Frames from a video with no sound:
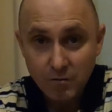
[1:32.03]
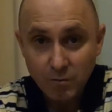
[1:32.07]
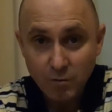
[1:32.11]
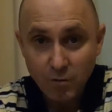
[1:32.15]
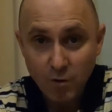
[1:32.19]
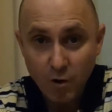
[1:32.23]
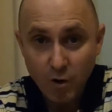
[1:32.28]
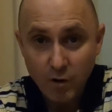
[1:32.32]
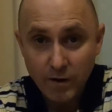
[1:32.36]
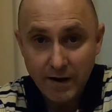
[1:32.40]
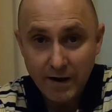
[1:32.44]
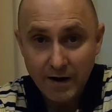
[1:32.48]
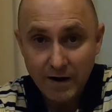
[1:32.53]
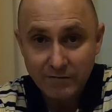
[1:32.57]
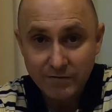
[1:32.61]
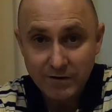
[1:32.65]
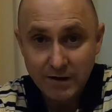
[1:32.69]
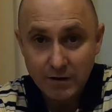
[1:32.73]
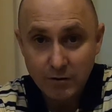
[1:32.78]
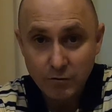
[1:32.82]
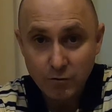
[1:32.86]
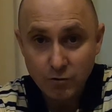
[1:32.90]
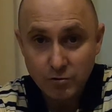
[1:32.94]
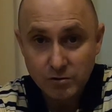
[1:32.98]
walk out of
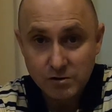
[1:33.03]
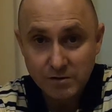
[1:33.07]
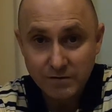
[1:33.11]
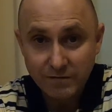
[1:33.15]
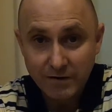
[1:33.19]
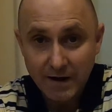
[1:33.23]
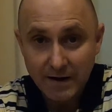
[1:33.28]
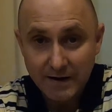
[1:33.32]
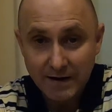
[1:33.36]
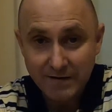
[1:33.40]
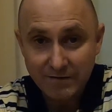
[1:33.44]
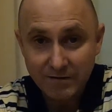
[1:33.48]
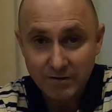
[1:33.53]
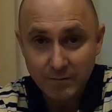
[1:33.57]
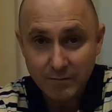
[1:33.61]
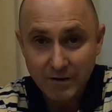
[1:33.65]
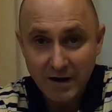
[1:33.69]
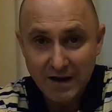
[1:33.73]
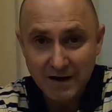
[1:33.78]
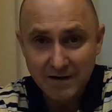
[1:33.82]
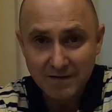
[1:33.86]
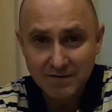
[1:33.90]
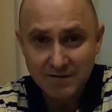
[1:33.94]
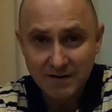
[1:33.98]
their goods without giving them
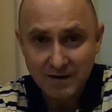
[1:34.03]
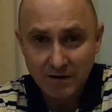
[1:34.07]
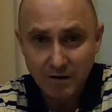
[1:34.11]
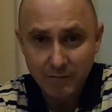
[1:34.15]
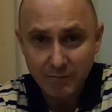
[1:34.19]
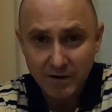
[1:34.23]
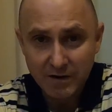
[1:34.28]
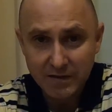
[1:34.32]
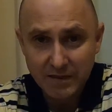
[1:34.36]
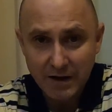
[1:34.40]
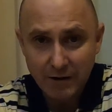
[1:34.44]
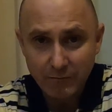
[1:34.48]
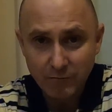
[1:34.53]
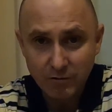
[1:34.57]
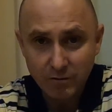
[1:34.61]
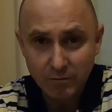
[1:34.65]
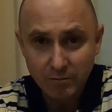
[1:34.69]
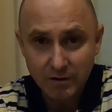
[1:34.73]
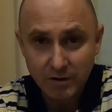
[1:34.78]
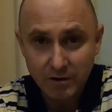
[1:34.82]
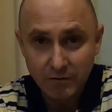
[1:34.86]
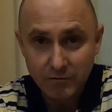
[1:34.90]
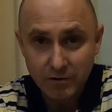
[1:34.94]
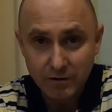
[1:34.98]
anything? I mean, that wouldn't
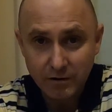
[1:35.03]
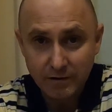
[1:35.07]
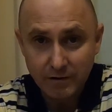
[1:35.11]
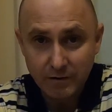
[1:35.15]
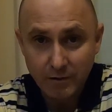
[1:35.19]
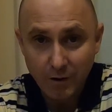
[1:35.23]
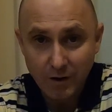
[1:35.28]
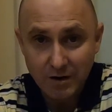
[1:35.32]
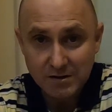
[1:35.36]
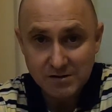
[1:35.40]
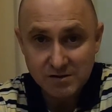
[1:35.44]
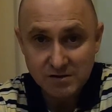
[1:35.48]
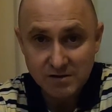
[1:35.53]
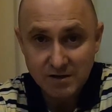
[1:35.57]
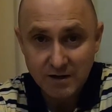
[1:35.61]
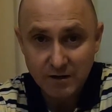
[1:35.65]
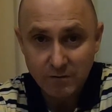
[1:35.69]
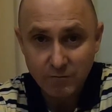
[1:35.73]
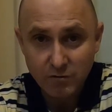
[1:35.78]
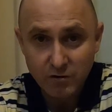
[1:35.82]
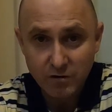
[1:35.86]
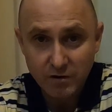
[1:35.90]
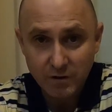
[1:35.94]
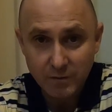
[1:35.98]
be a really nice
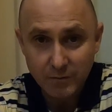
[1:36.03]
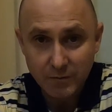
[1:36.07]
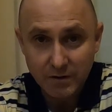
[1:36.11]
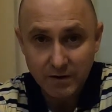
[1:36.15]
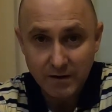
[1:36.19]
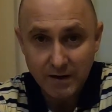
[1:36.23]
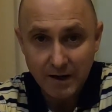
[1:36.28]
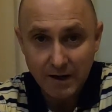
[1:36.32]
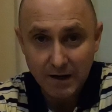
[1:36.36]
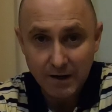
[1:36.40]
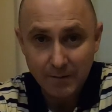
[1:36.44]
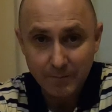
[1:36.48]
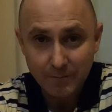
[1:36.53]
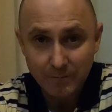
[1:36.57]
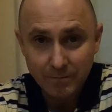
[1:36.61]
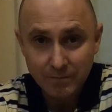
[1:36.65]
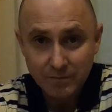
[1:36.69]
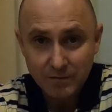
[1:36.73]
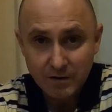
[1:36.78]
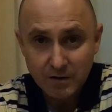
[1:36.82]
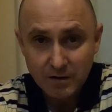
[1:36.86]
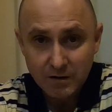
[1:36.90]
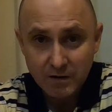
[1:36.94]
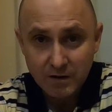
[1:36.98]
thing, would it? But
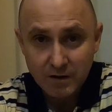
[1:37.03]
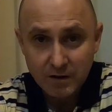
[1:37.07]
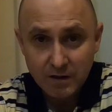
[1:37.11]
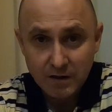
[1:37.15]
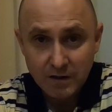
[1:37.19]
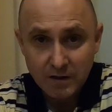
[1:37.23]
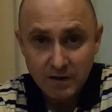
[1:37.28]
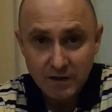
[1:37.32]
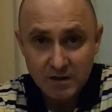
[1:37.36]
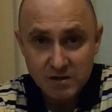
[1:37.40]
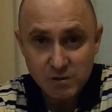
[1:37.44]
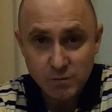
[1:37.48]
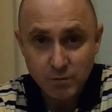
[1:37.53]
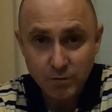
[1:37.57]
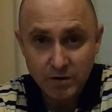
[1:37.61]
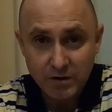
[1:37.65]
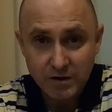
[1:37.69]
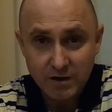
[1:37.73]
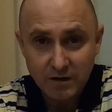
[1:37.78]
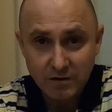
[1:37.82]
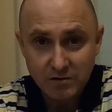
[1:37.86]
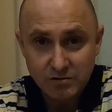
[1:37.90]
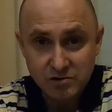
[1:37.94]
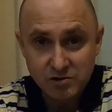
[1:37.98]
it's
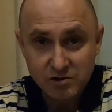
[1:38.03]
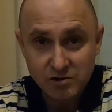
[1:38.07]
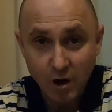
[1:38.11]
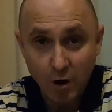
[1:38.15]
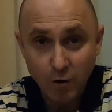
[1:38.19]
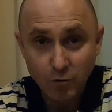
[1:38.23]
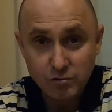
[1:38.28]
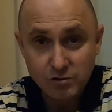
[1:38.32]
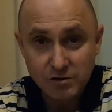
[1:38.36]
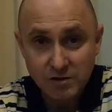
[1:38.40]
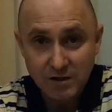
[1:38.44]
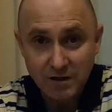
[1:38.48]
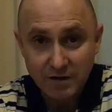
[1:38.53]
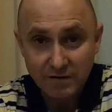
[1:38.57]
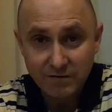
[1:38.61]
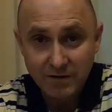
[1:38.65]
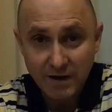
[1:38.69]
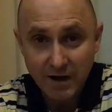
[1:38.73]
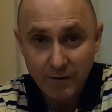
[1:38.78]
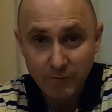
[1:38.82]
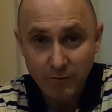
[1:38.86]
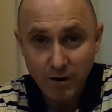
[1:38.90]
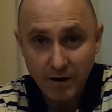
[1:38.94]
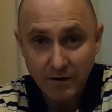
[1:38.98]
pretty insulting if
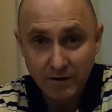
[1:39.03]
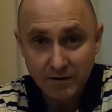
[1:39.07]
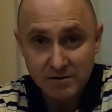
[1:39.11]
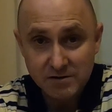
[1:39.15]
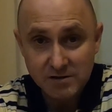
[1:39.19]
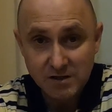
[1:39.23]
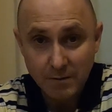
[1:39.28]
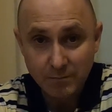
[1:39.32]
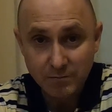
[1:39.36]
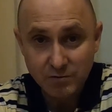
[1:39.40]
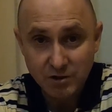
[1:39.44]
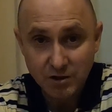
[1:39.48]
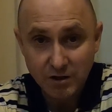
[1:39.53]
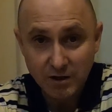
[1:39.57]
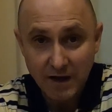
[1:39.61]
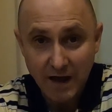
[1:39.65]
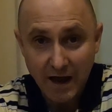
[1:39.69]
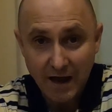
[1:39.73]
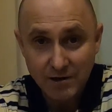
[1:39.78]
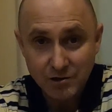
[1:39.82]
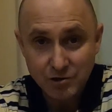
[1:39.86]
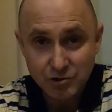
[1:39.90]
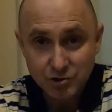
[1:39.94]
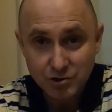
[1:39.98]
they won't accept your
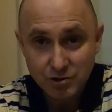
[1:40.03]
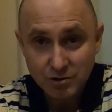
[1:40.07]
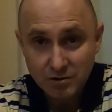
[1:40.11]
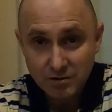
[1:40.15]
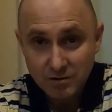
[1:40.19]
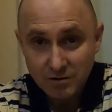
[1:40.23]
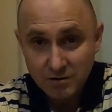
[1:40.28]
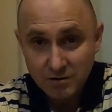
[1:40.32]
cash.